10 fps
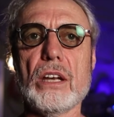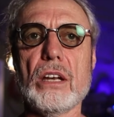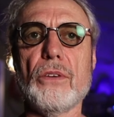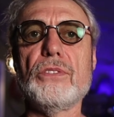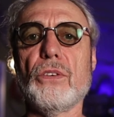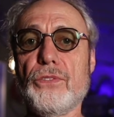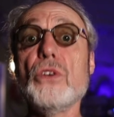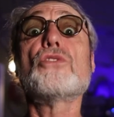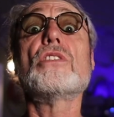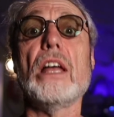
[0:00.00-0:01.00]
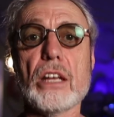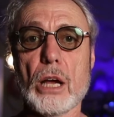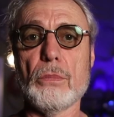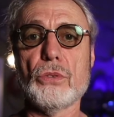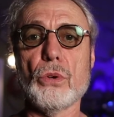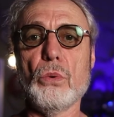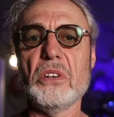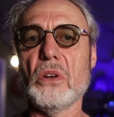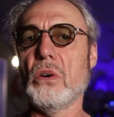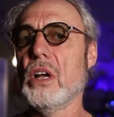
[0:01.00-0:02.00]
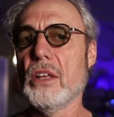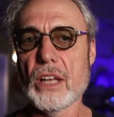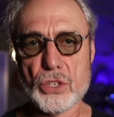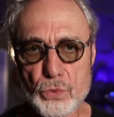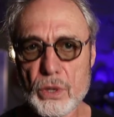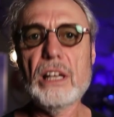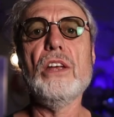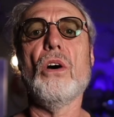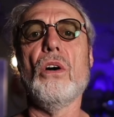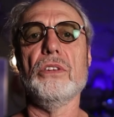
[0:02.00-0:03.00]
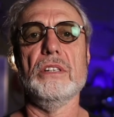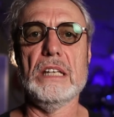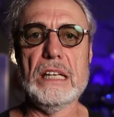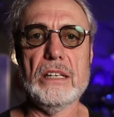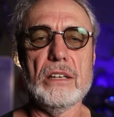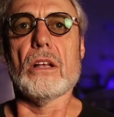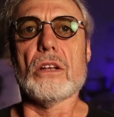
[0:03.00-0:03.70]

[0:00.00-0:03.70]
enough diffused light coming through a window, that's really all you need.